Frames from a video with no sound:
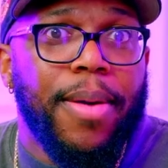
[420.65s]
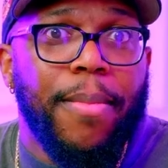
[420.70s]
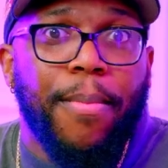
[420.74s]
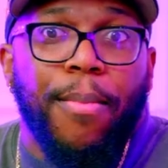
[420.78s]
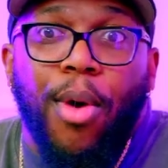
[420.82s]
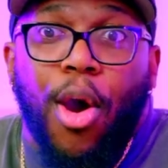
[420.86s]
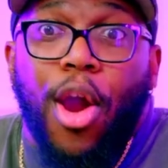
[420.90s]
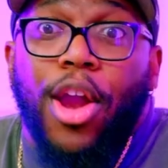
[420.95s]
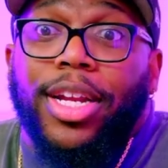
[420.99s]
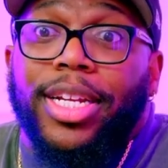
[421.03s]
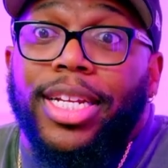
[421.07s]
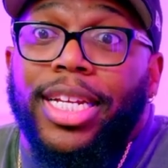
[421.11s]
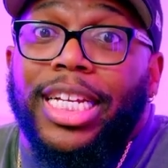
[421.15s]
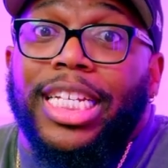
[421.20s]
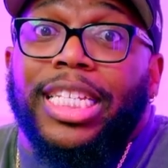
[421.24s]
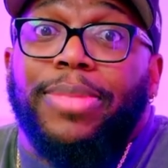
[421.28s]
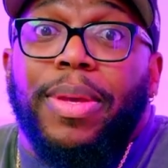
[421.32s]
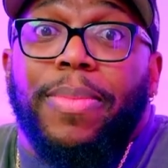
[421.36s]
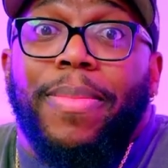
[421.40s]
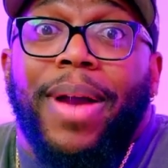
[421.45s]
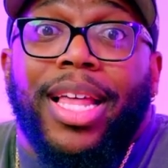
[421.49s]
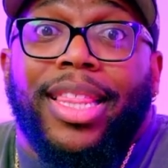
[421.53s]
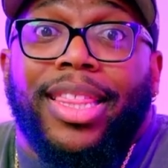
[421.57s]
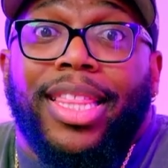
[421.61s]
marketing has
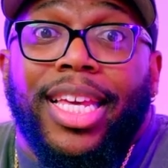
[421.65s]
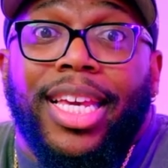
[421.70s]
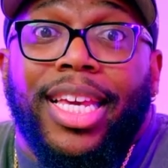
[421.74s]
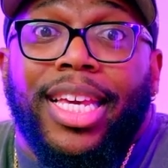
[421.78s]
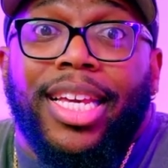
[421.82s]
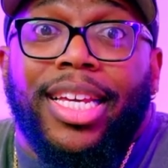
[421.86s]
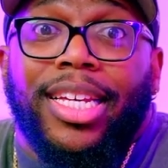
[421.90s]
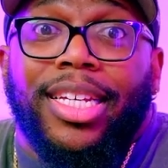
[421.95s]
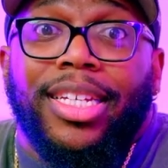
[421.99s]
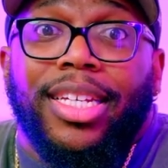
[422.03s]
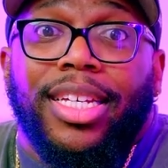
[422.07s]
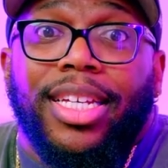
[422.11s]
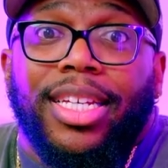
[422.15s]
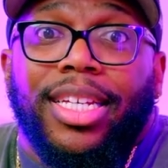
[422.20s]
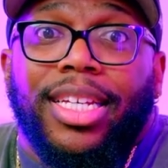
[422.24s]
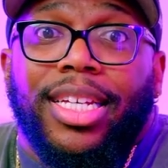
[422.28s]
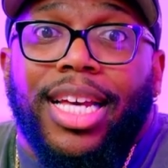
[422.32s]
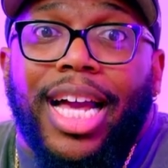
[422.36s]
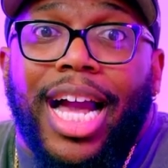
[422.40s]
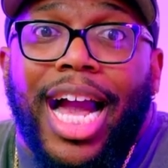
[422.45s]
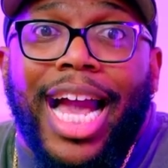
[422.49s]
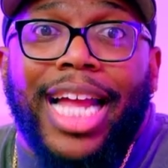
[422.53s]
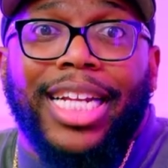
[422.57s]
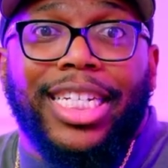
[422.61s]
been my thing.
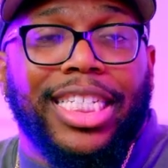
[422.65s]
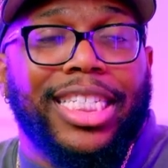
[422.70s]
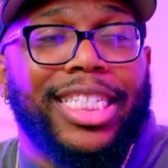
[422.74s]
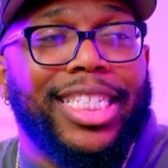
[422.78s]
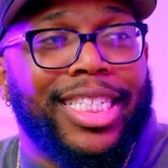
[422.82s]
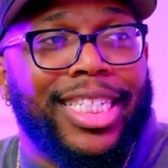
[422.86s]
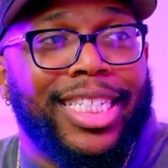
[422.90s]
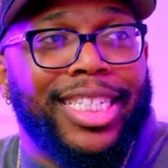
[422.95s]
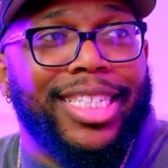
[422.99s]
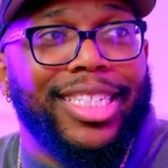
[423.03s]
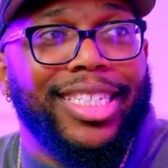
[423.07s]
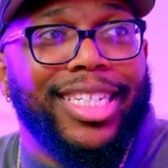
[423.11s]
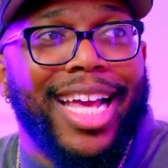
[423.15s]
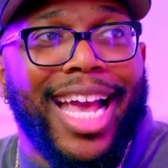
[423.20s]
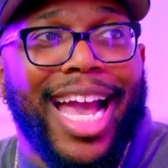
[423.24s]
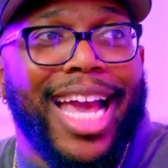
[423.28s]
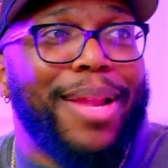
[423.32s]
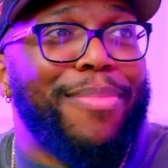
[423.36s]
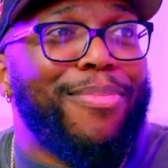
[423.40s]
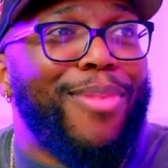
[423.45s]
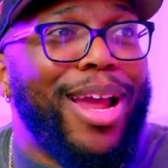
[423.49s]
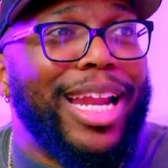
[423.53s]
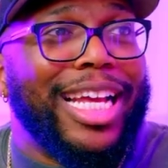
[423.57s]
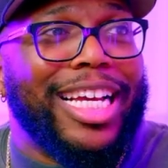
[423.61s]
I just had
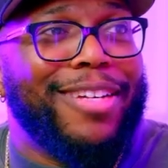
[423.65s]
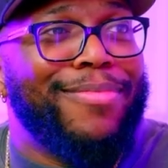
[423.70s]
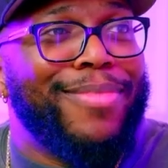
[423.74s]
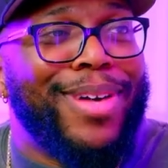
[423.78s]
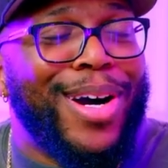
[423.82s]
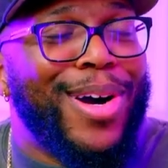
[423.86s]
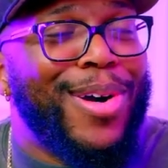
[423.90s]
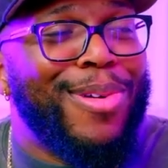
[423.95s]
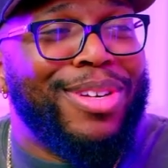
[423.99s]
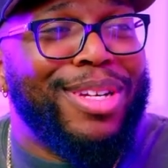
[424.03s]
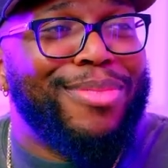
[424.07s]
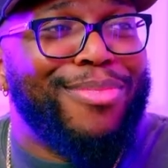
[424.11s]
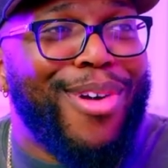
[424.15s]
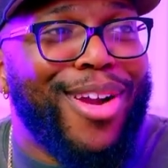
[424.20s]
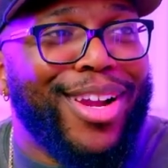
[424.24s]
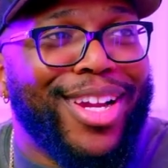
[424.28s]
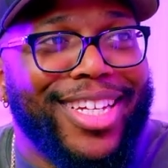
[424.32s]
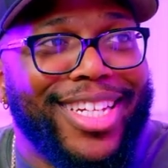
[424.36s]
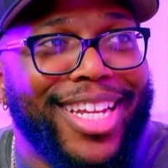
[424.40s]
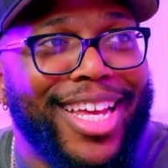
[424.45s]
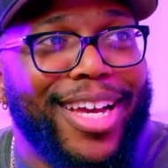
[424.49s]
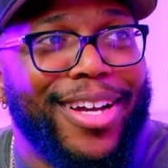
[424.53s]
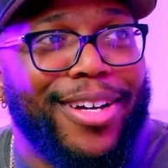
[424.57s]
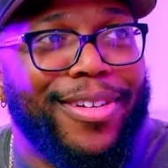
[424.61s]
a product of my own to
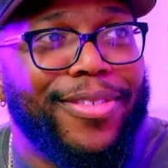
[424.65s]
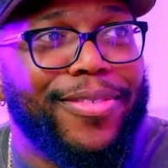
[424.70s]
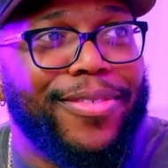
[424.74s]
market now.